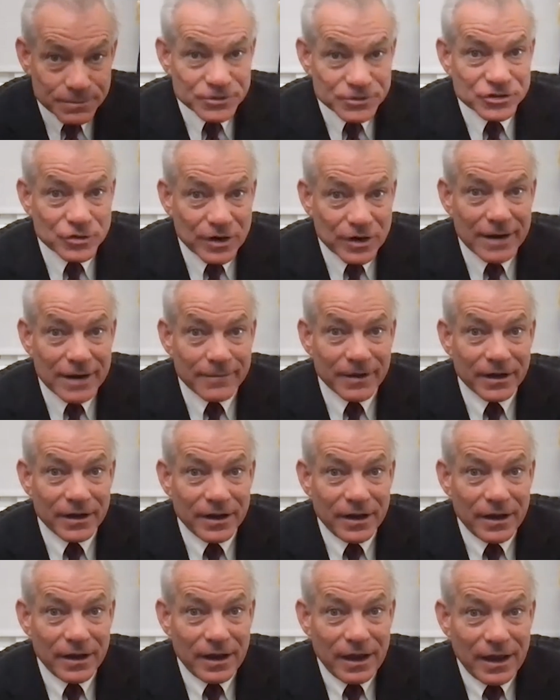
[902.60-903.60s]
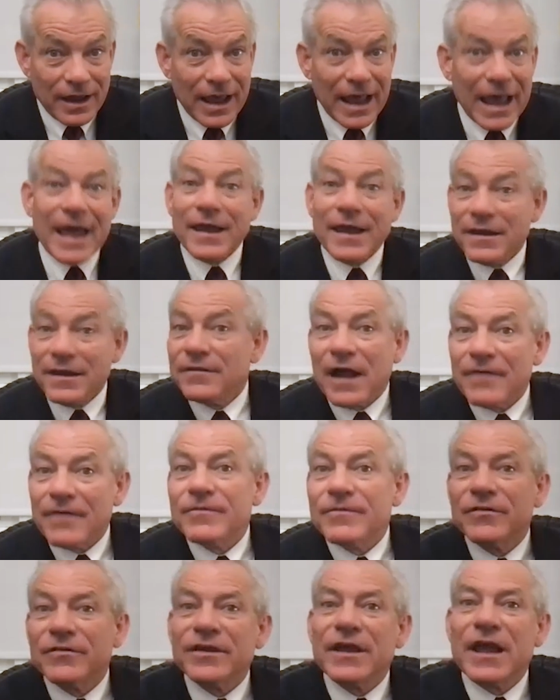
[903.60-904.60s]
that's prescribing, and it
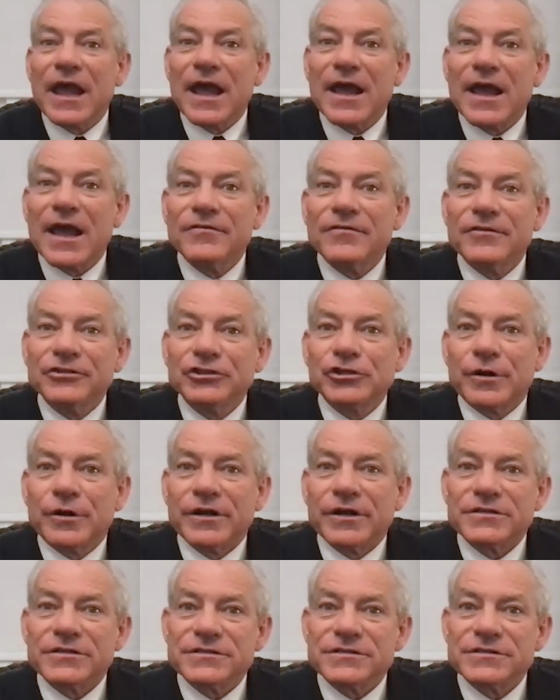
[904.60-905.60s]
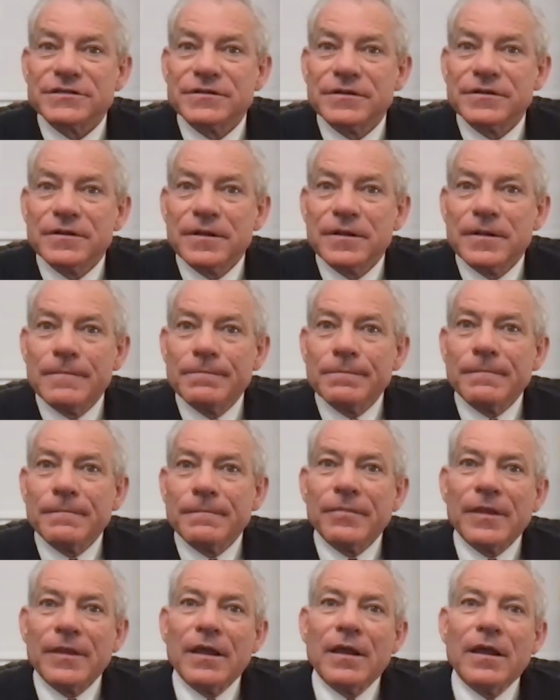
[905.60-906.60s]
obviously has insurance.
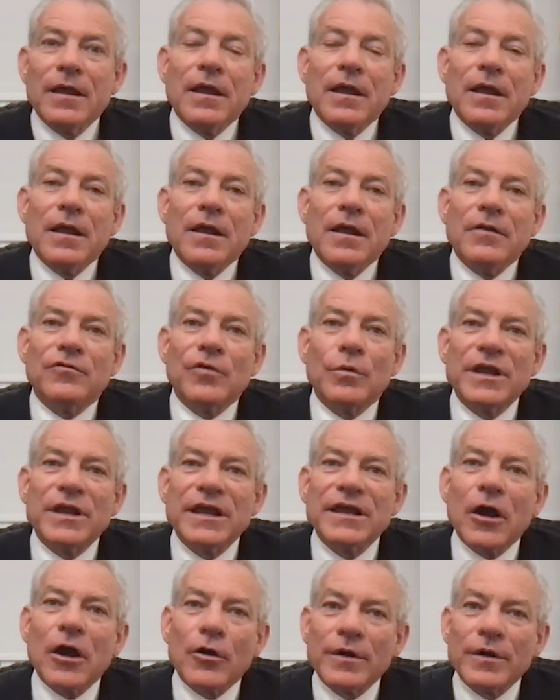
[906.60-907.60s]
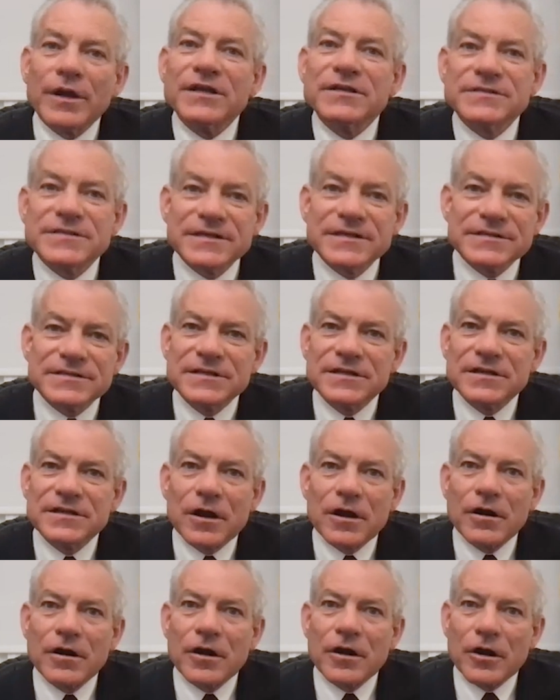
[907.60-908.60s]
So it already exists
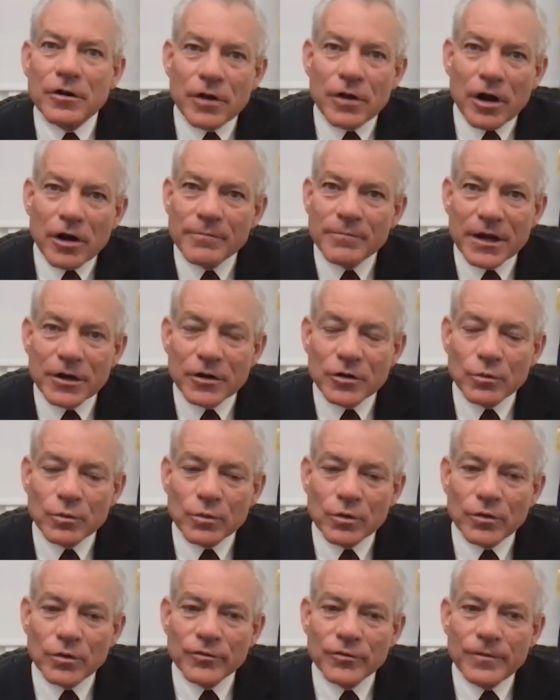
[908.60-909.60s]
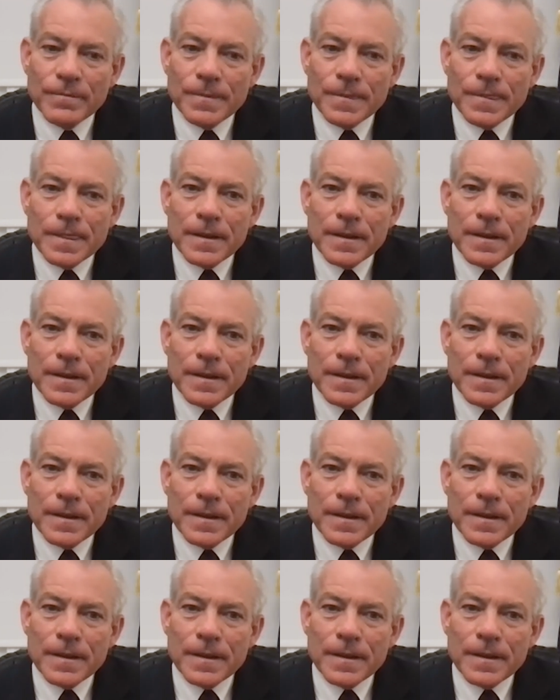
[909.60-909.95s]
in our medical world.